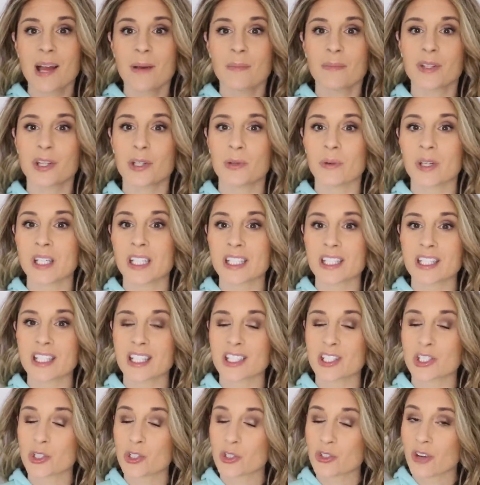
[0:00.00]
between the
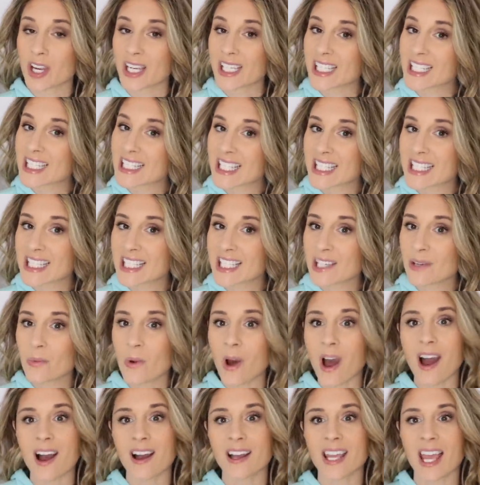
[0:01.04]
Trendy CC
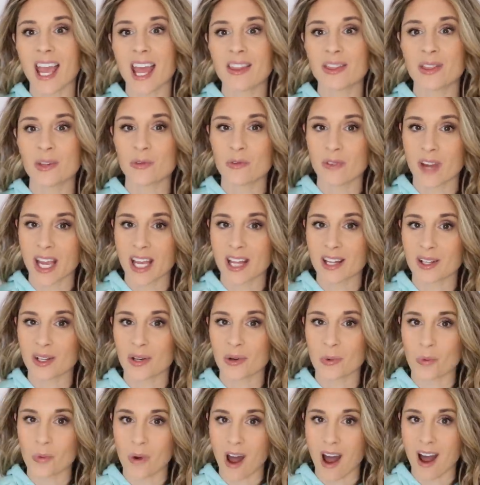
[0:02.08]
WOC and the
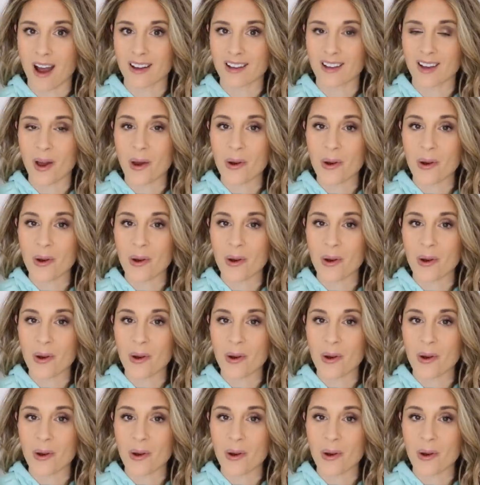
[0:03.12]
regular WOC.